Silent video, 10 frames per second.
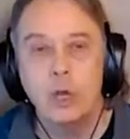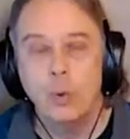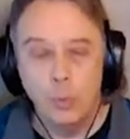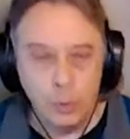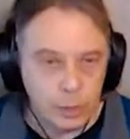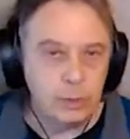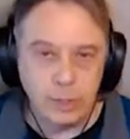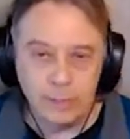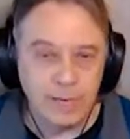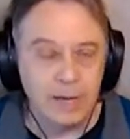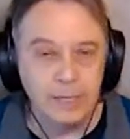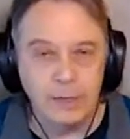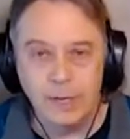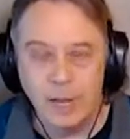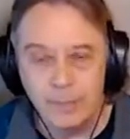Will you come down here
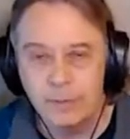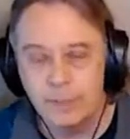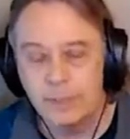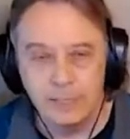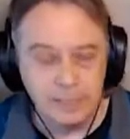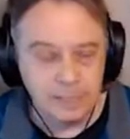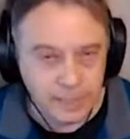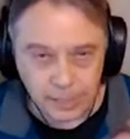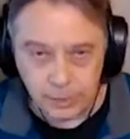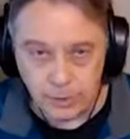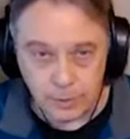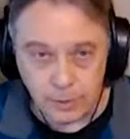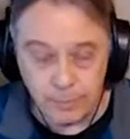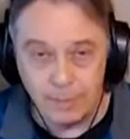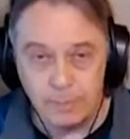and help me with this? I said, yeah, sure, no
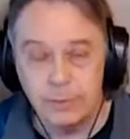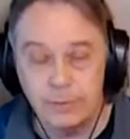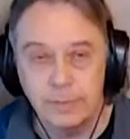problems.